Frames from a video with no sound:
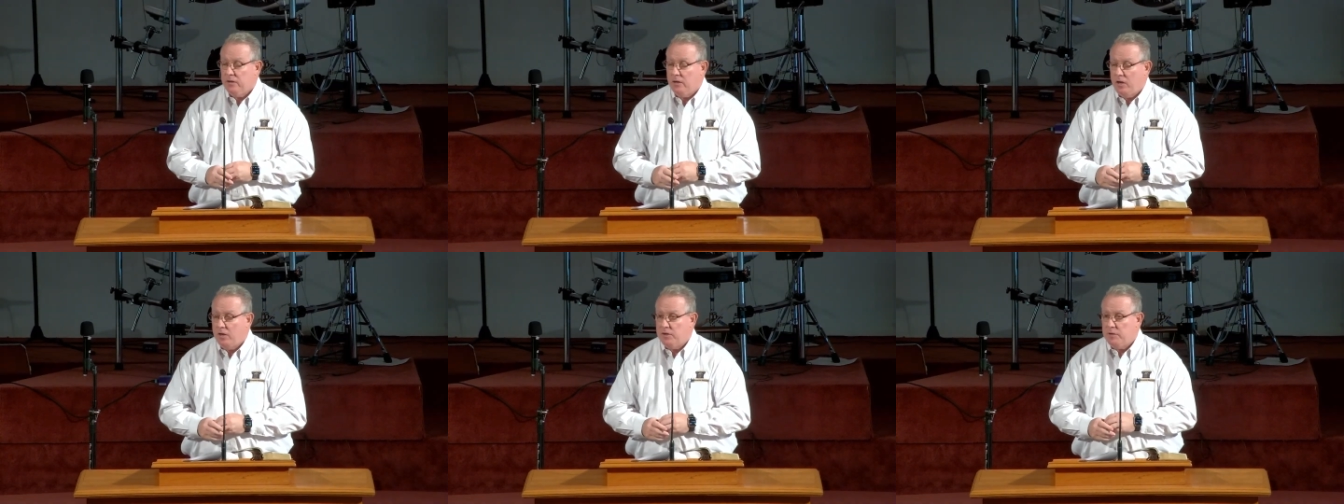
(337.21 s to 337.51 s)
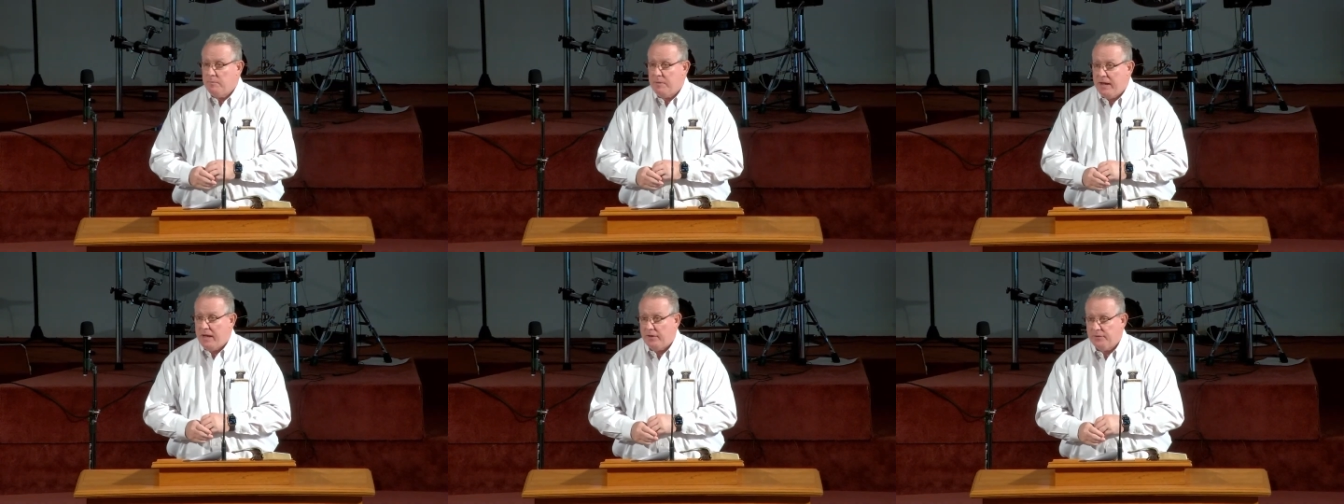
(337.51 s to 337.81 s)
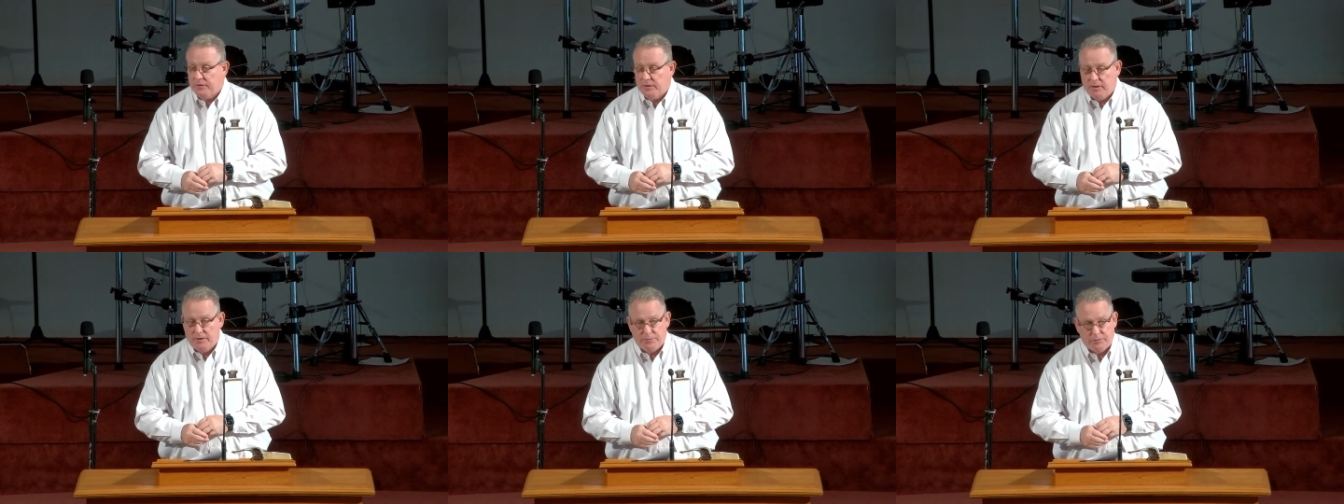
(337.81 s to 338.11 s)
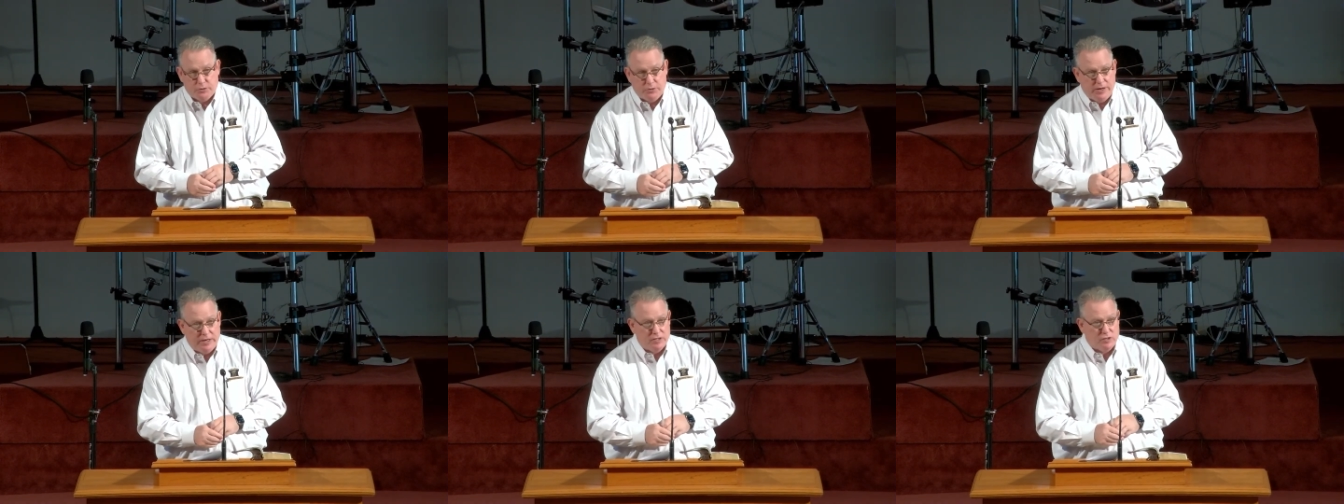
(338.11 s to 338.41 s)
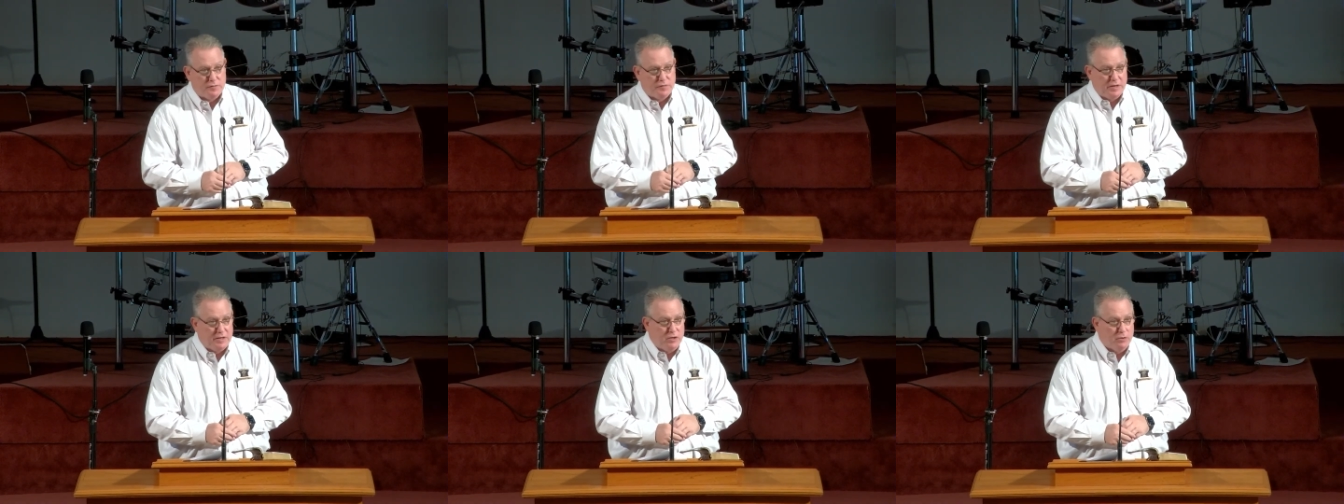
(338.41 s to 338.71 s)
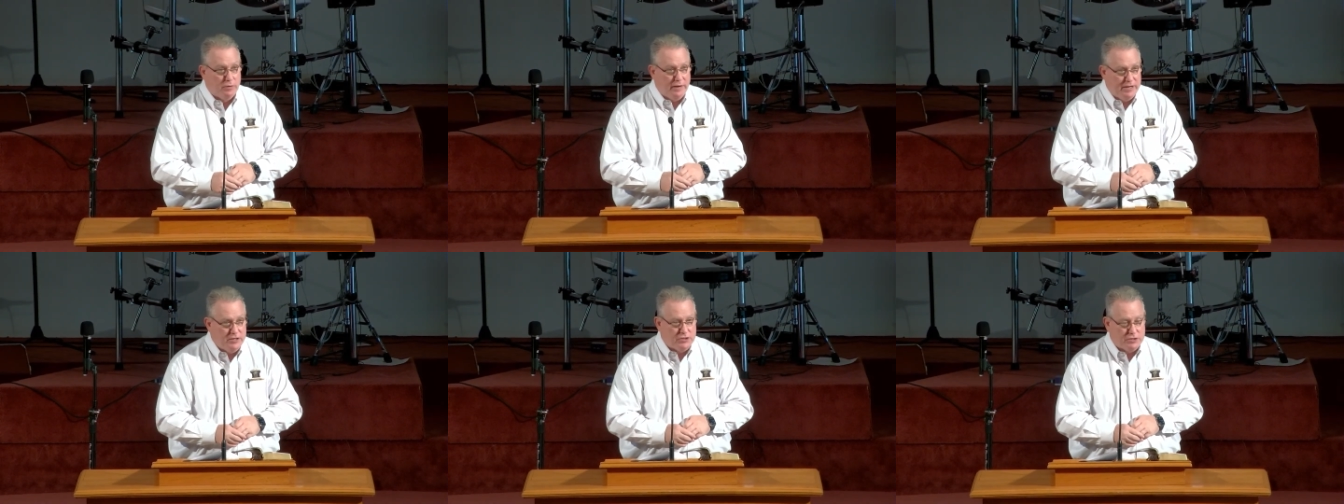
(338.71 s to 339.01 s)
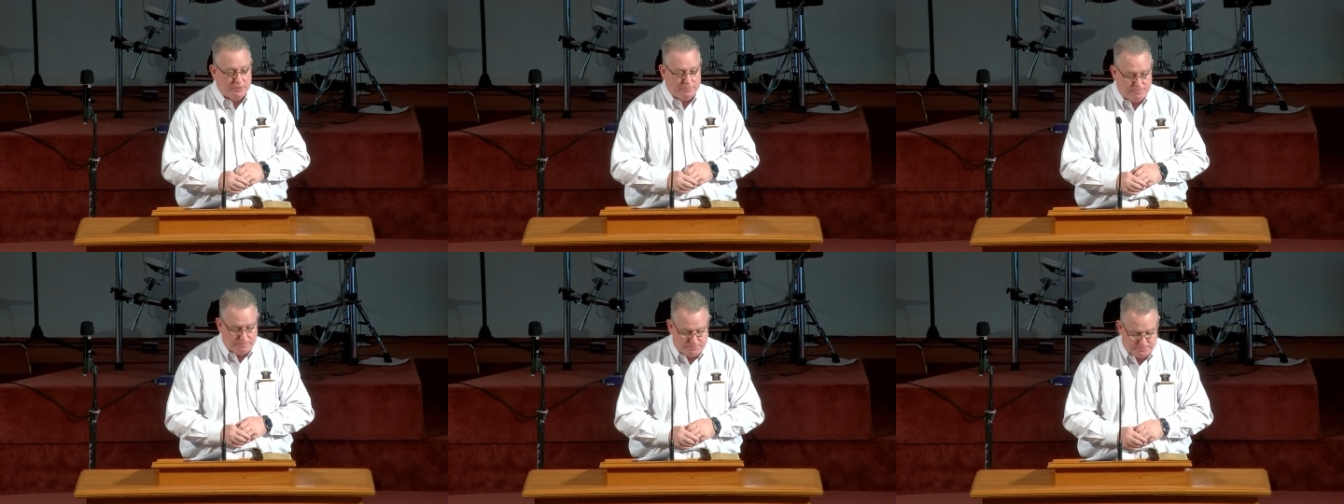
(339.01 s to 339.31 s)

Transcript: on the Mount of Transfiguration.